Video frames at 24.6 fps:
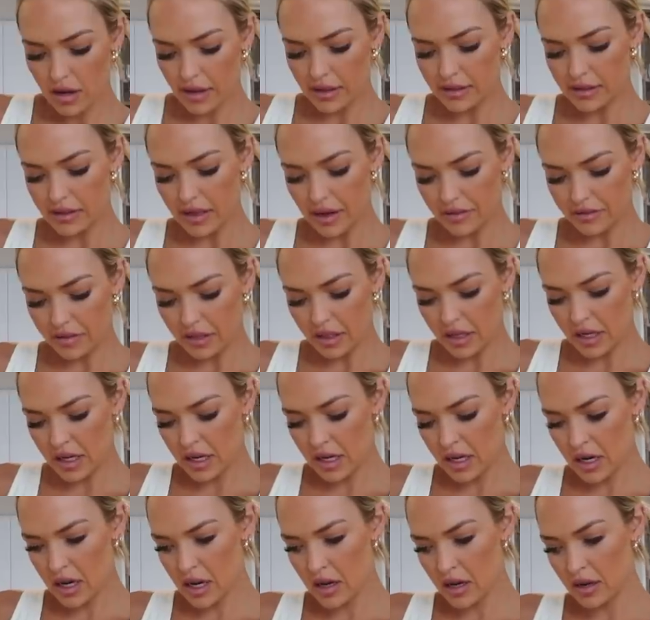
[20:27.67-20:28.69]
It's
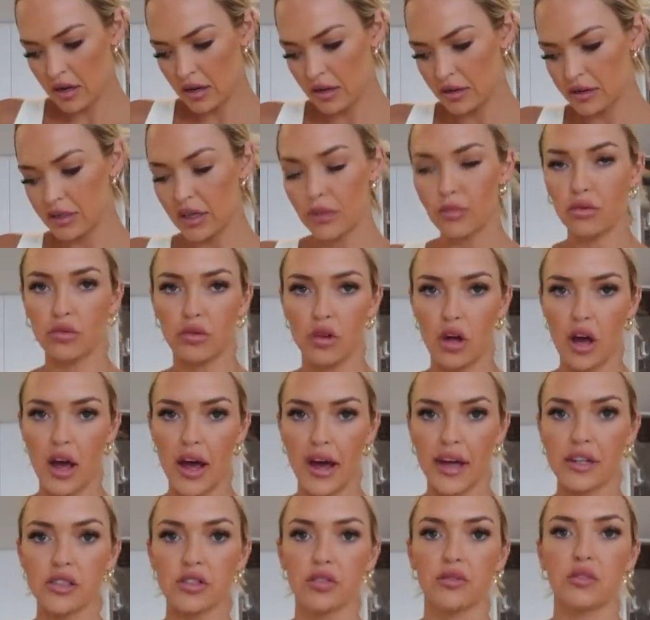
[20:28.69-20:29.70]
definitely double
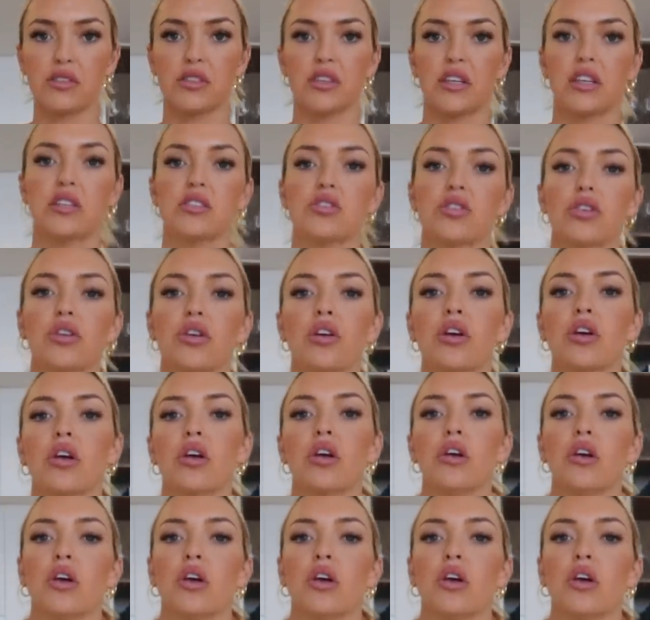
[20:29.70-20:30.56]
lined obviously to